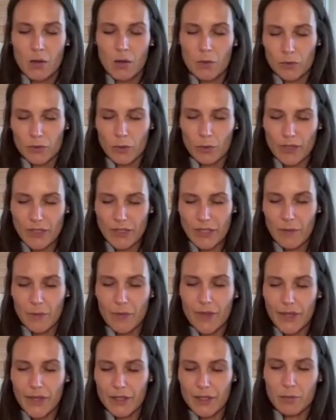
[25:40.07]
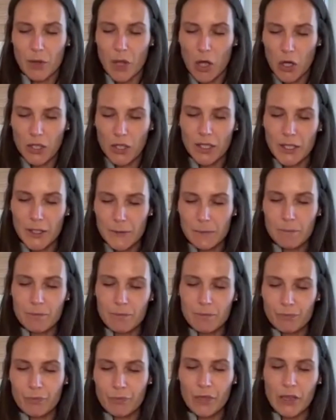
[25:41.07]
So when something is blocking,
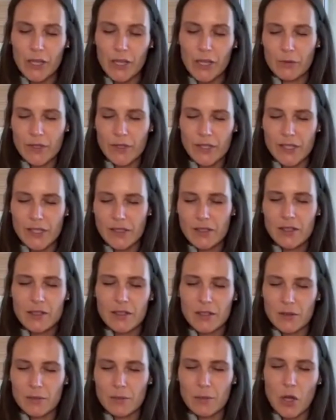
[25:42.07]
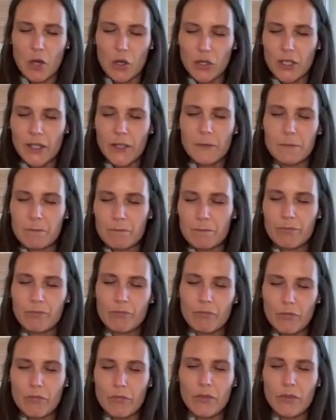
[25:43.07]
like resistance is blocking,
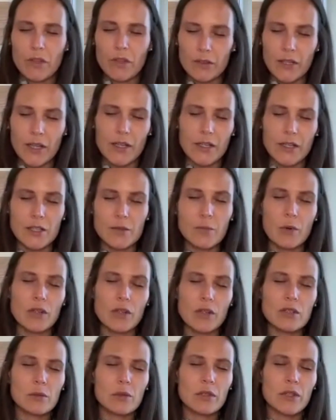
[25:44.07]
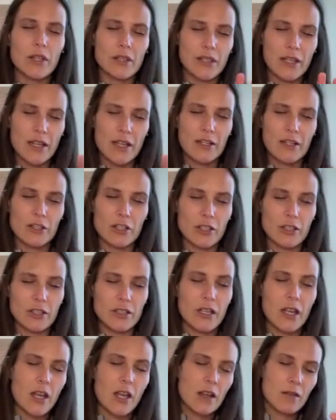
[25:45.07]
then it's possible that the energies
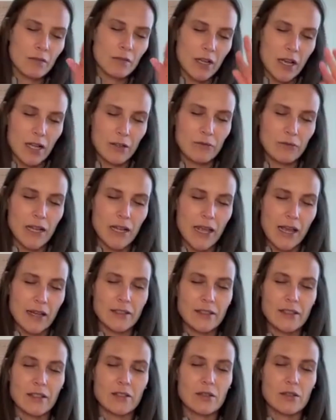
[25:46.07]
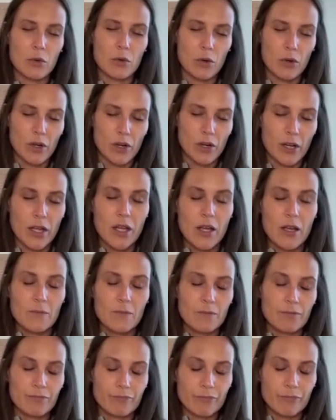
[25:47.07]
can't really access, or
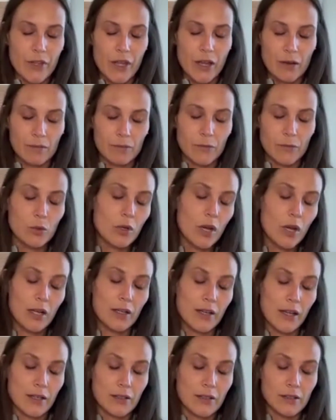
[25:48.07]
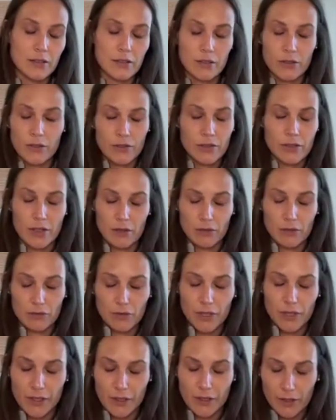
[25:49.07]
you can't access it yourself
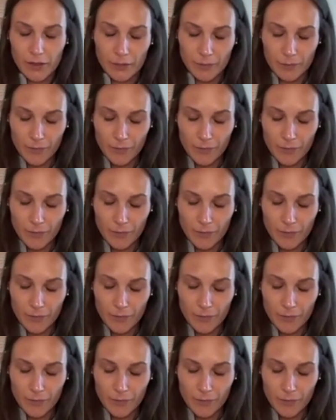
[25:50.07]
either.